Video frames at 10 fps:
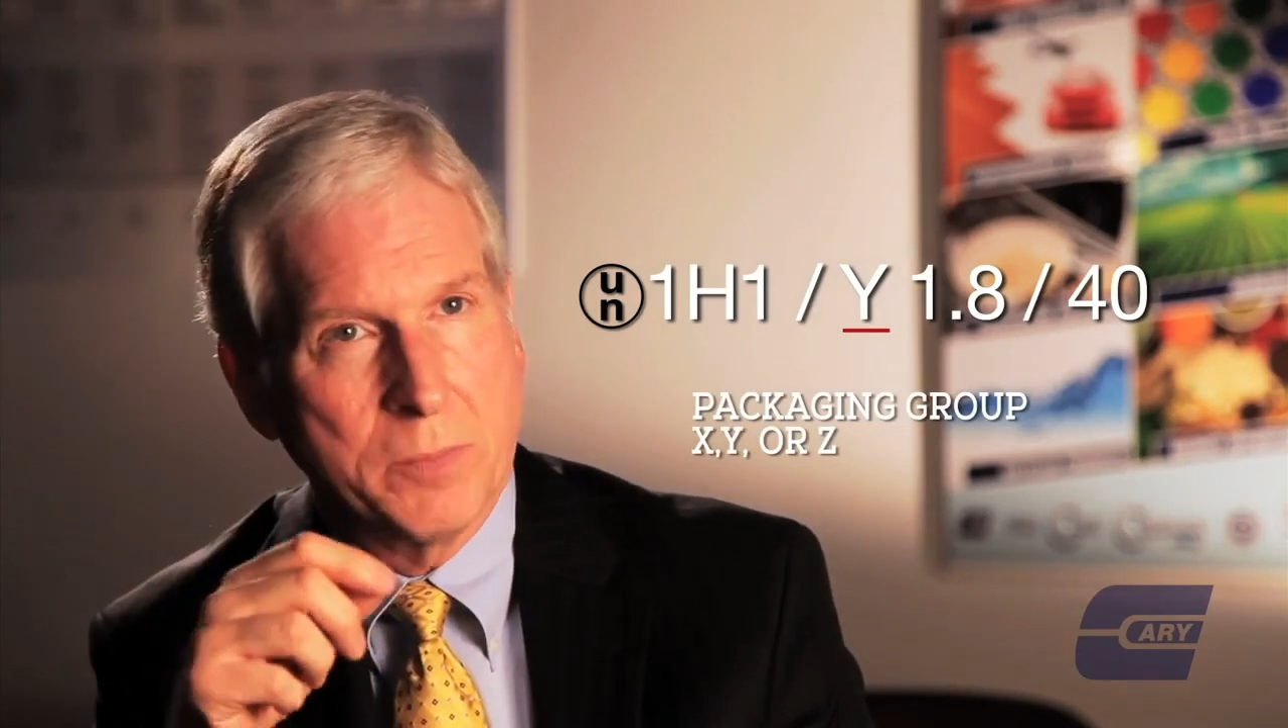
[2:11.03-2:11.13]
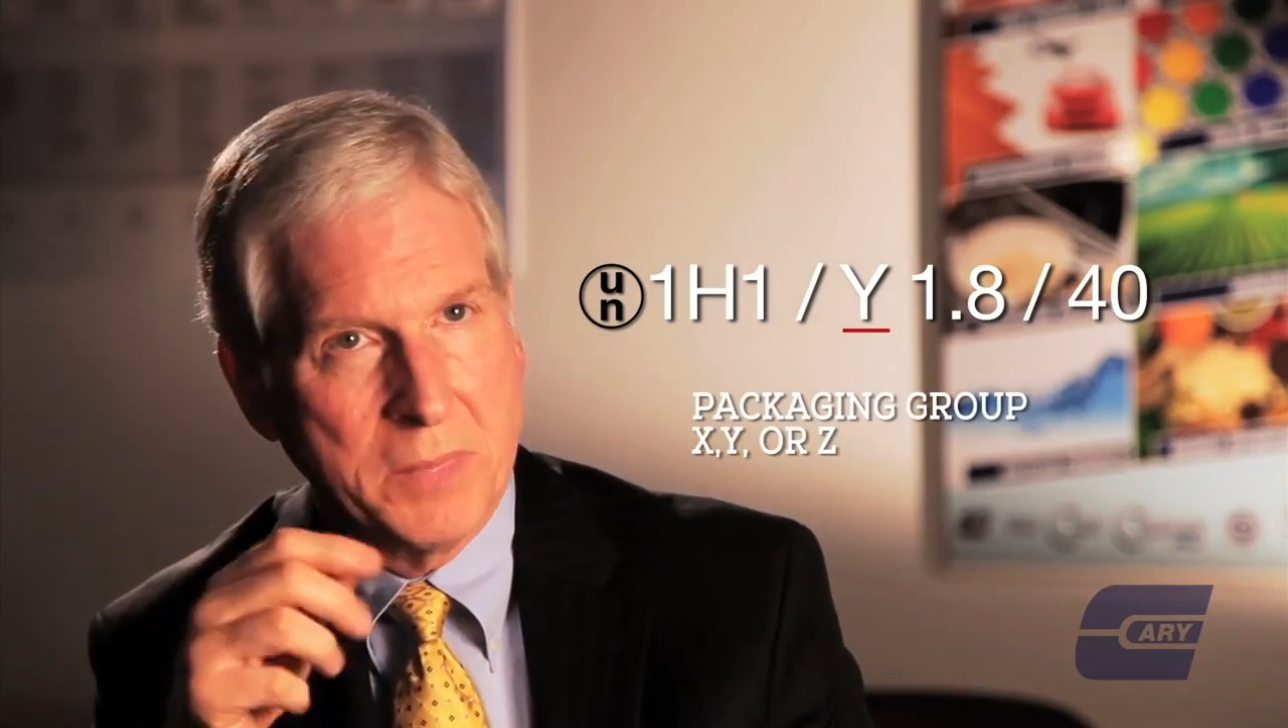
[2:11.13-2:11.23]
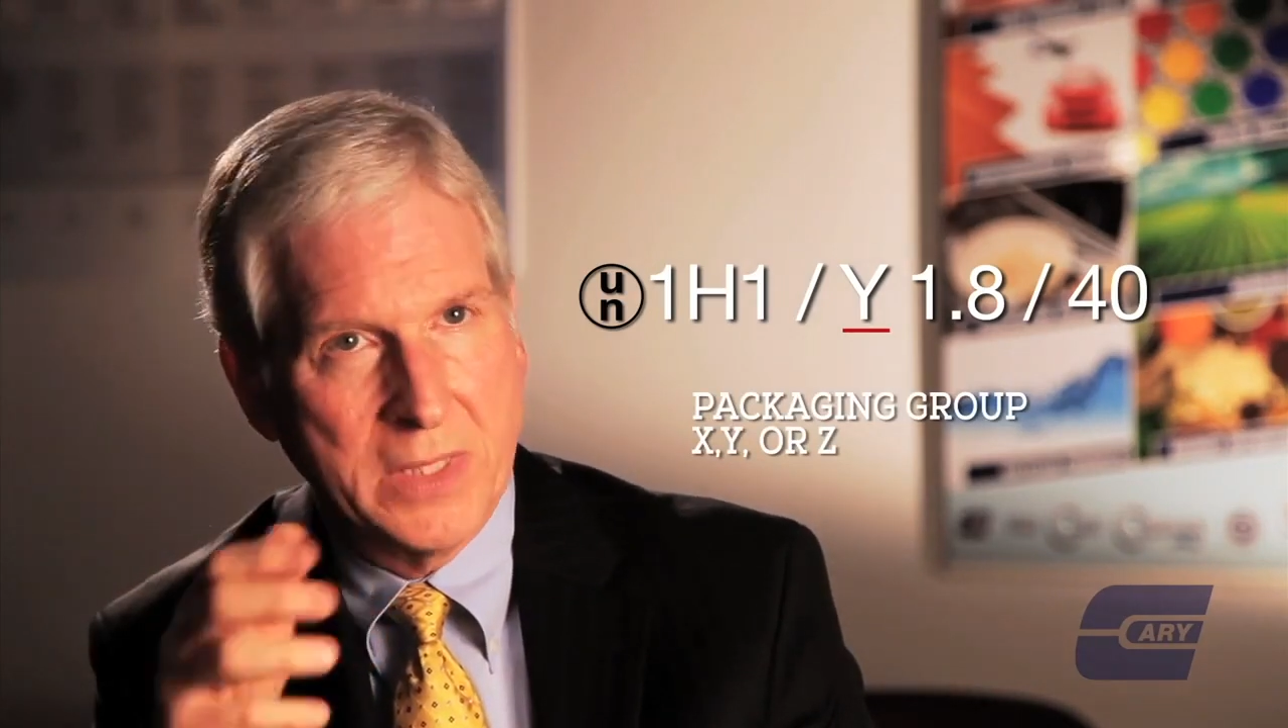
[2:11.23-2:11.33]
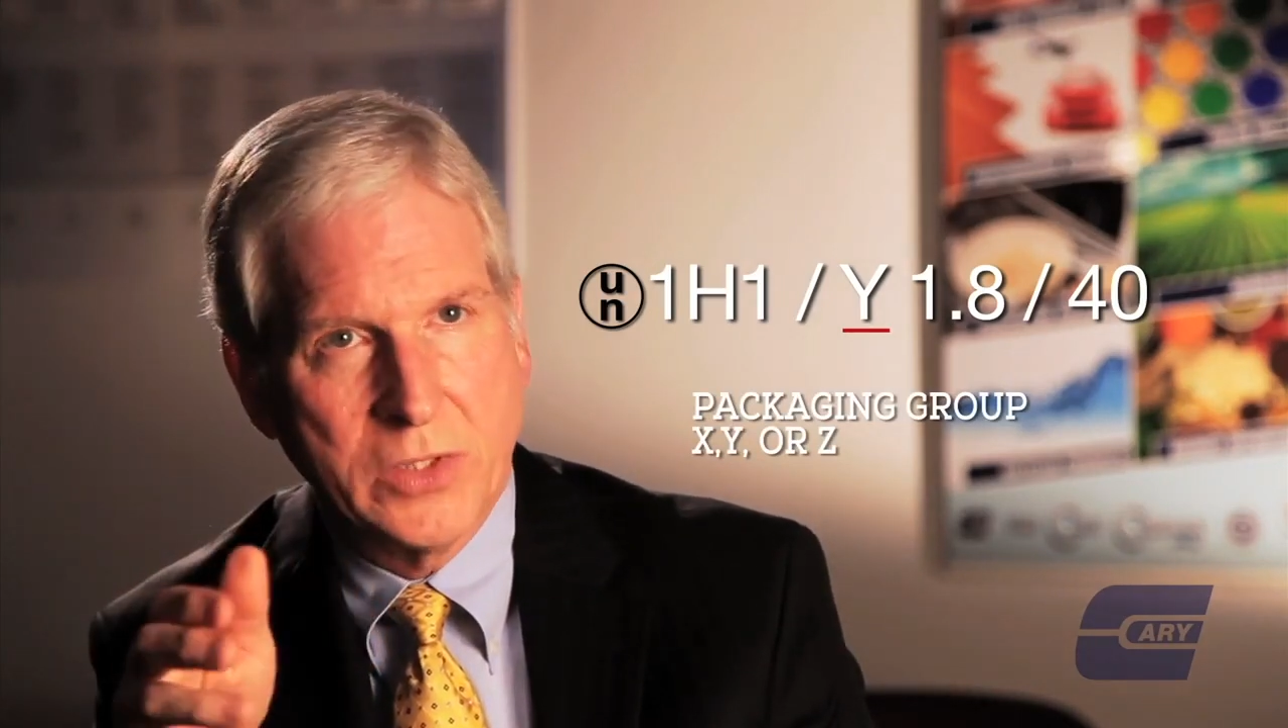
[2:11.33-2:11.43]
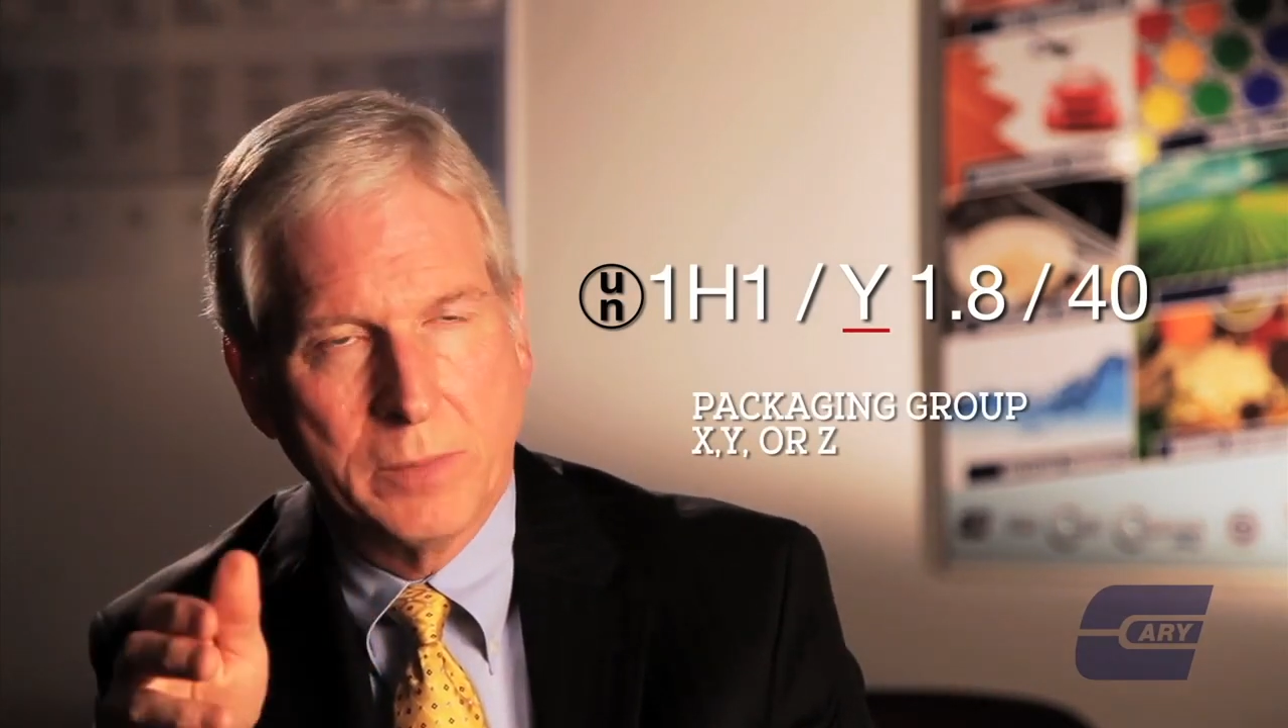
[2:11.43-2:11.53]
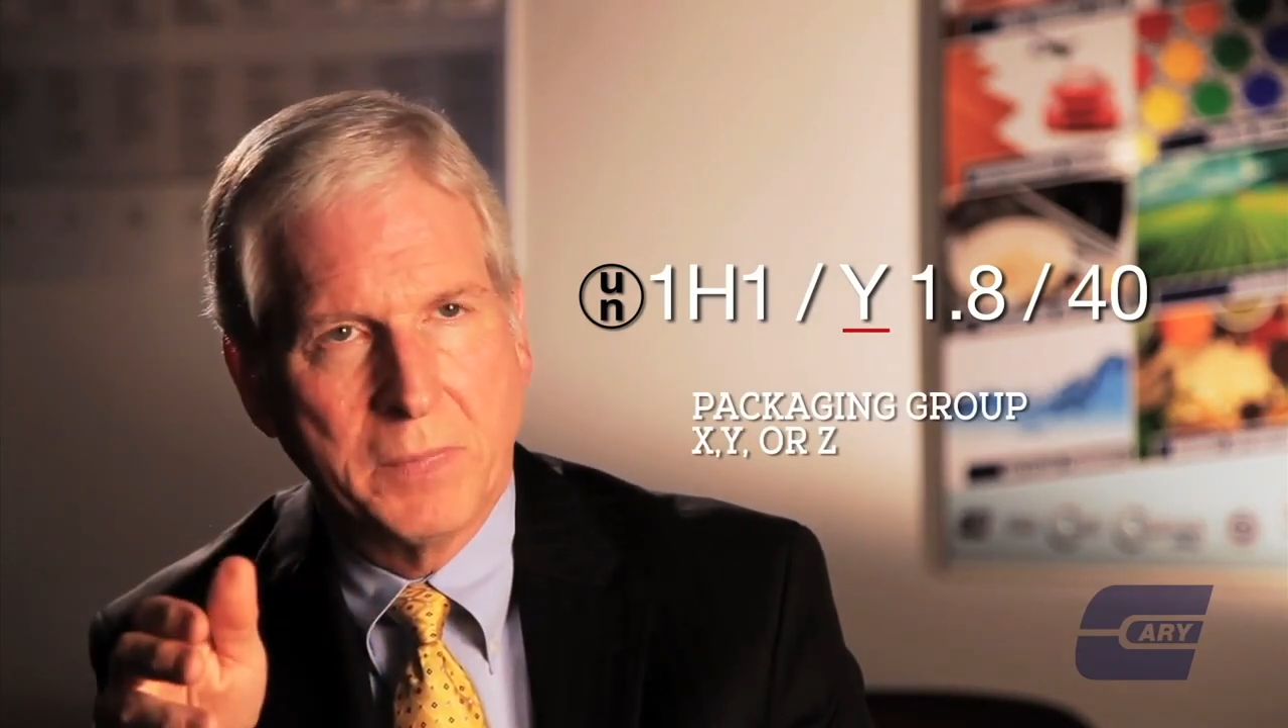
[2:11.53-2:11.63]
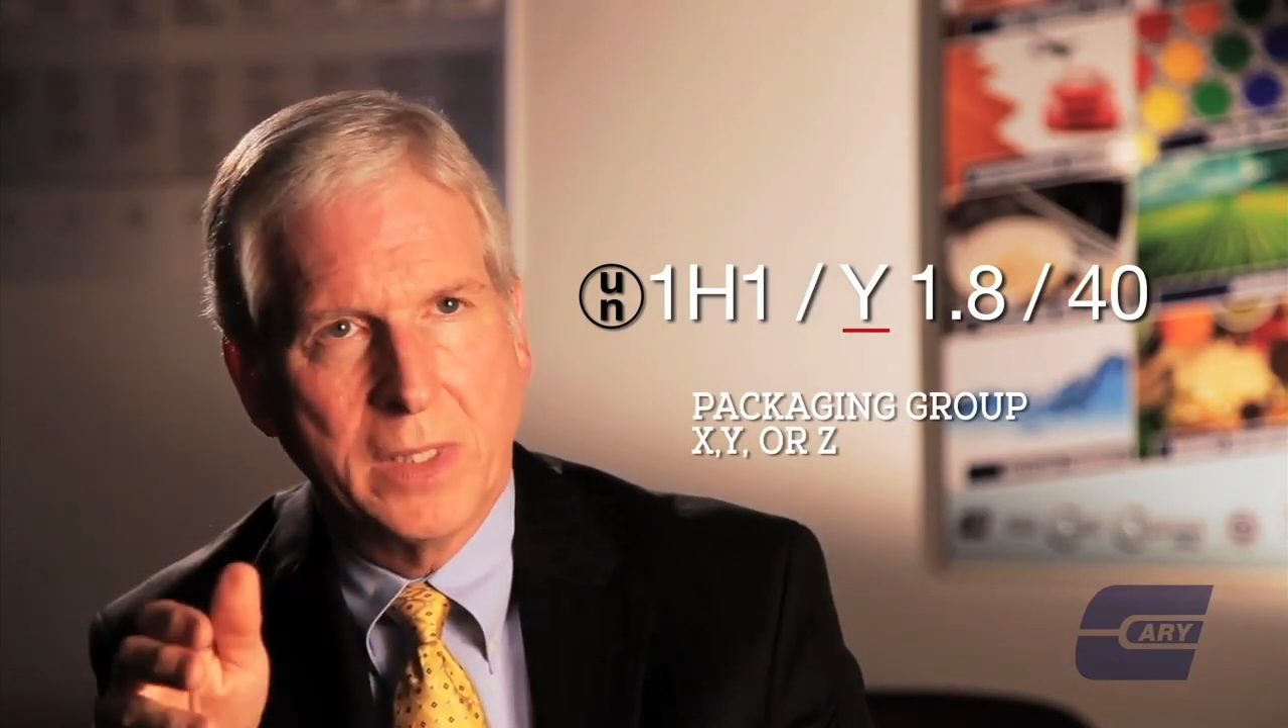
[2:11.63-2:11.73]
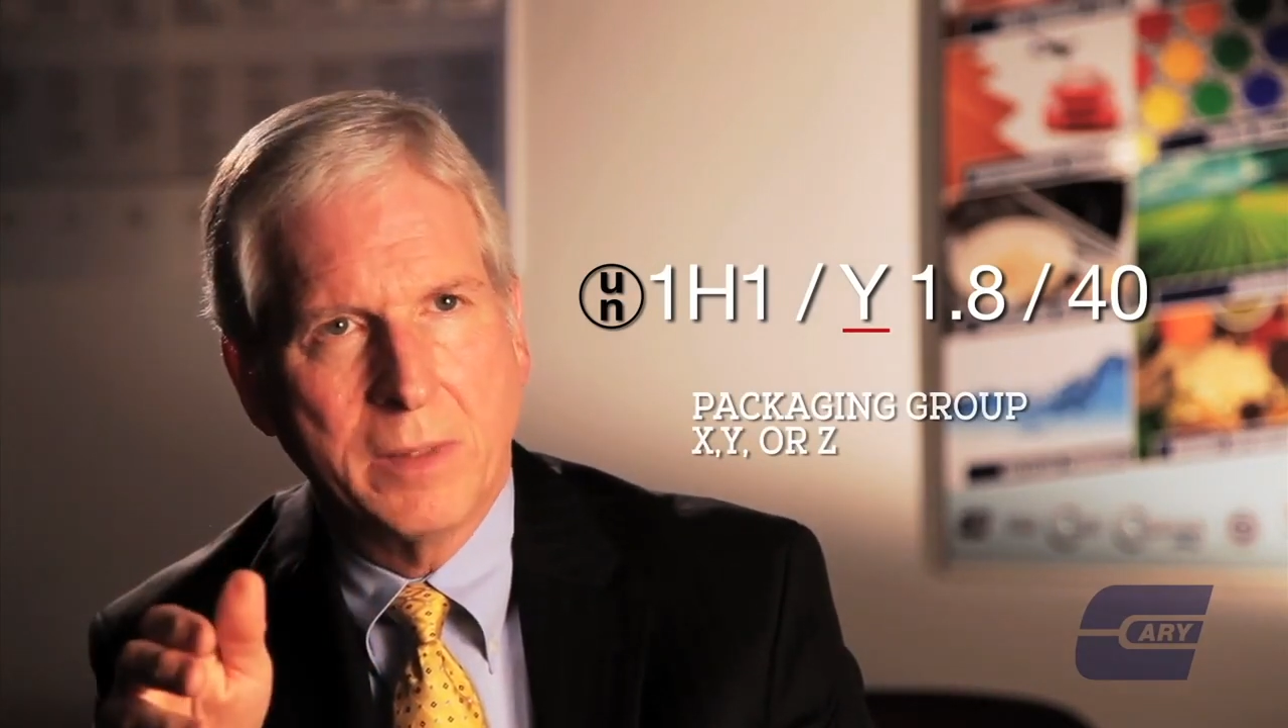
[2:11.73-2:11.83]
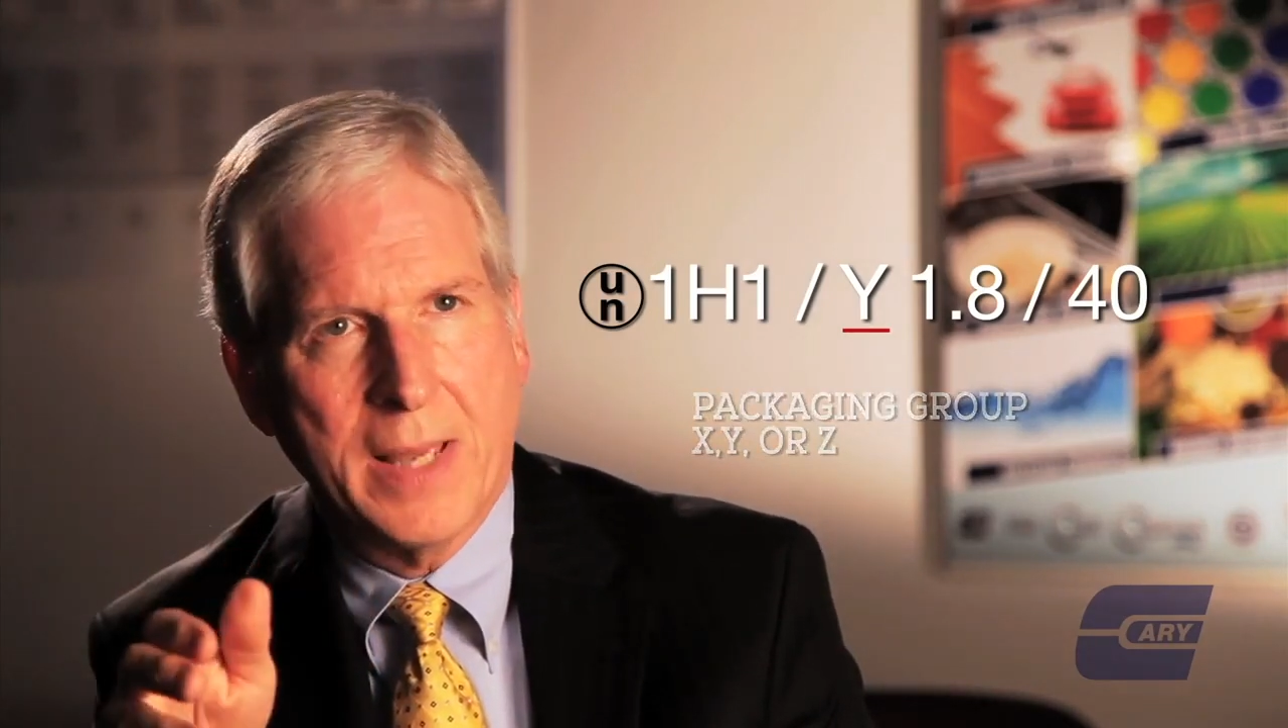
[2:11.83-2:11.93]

medium